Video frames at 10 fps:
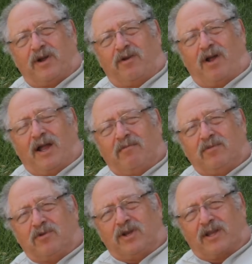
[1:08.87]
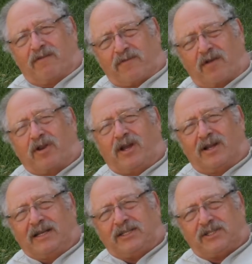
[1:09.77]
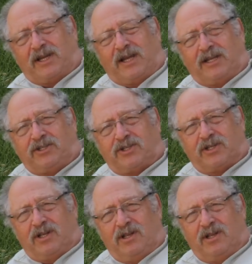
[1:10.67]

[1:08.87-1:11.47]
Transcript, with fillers: where I'm doing a very early stage,